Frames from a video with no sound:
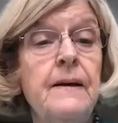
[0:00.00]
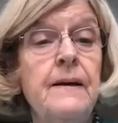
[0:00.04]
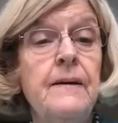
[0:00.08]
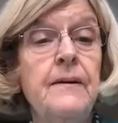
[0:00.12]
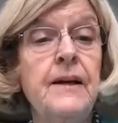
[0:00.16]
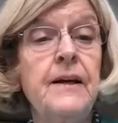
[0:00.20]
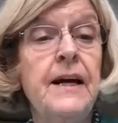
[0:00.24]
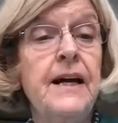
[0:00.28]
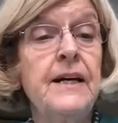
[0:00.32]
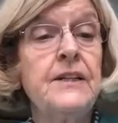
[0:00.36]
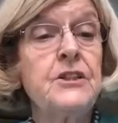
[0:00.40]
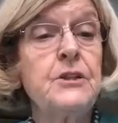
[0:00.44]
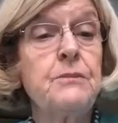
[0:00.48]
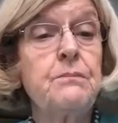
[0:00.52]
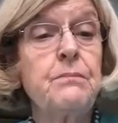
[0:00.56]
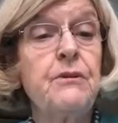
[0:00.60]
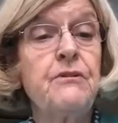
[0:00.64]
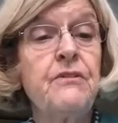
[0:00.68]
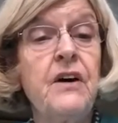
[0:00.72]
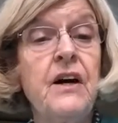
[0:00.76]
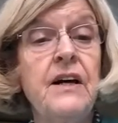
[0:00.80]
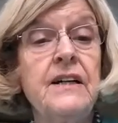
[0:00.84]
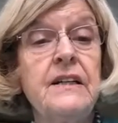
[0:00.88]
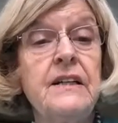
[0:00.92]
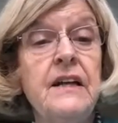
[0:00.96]
He had to
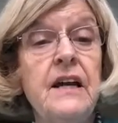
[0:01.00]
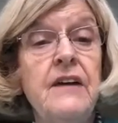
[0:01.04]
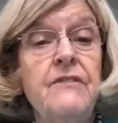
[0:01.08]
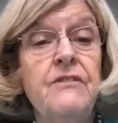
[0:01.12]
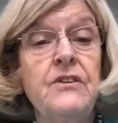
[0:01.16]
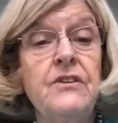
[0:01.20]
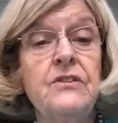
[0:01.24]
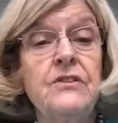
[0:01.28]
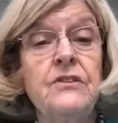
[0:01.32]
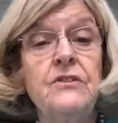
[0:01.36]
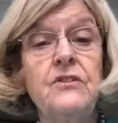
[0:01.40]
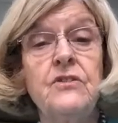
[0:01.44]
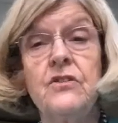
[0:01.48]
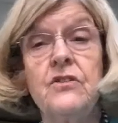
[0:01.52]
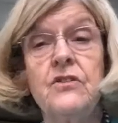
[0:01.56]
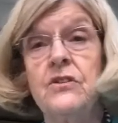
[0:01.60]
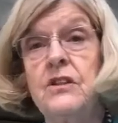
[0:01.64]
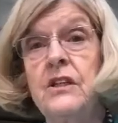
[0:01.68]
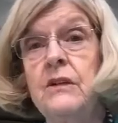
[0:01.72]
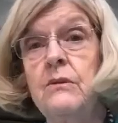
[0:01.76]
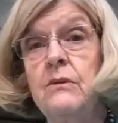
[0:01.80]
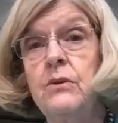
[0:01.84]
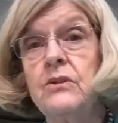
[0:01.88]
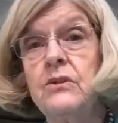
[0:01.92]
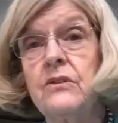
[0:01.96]
provide evidence that
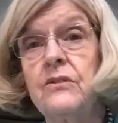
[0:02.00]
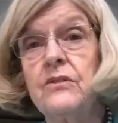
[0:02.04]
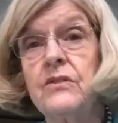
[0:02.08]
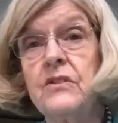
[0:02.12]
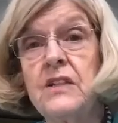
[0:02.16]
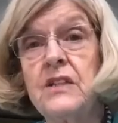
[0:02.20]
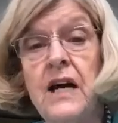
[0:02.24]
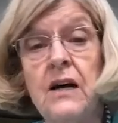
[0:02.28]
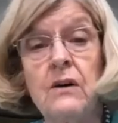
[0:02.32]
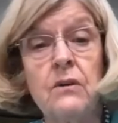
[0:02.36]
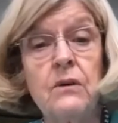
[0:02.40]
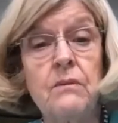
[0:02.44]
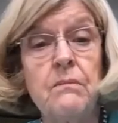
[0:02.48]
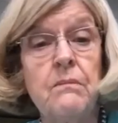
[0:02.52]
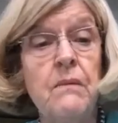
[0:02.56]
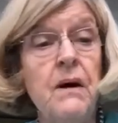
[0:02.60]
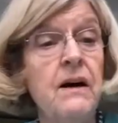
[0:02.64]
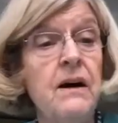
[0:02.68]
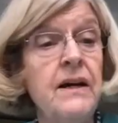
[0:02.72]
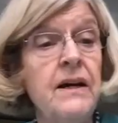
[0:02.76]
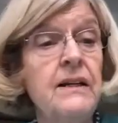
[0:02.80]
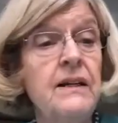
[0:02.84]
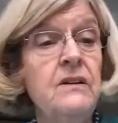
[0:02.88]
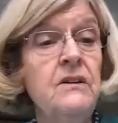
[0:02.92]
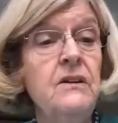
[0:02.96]
he was of sound
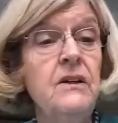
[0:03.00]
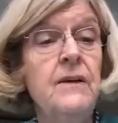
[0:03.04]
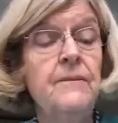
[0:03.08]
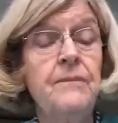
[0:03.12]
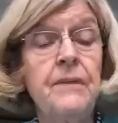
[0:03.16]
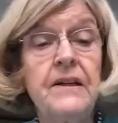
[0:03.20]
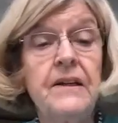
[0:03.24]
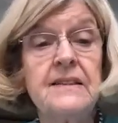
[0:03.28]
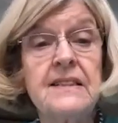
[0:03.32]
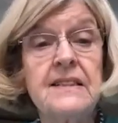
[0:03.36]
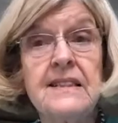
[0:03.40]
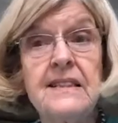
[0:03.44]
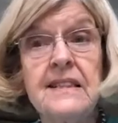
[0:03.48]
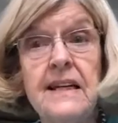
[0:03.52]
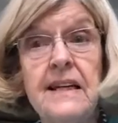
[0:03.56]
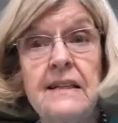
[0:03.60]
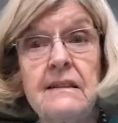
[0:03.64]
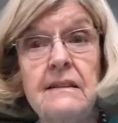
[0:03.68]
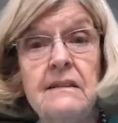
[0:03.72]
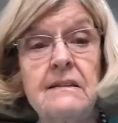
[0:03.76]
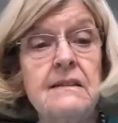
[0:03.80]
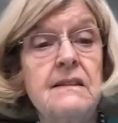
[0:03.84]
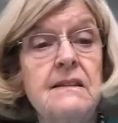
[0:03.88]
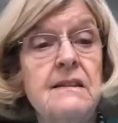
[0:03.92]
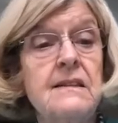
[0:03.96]
mind and
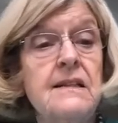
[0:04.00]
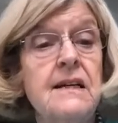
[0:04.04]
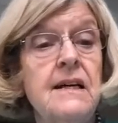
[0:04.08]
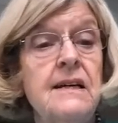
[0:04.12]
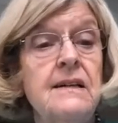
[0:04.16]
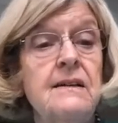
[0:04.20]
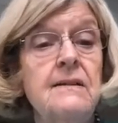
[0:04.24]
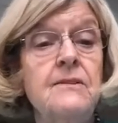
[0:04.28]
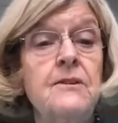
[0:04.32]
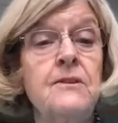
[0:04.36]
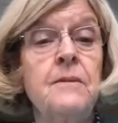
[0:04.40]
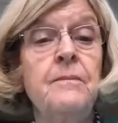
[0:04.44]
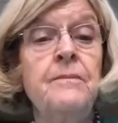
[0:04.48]
settled intent,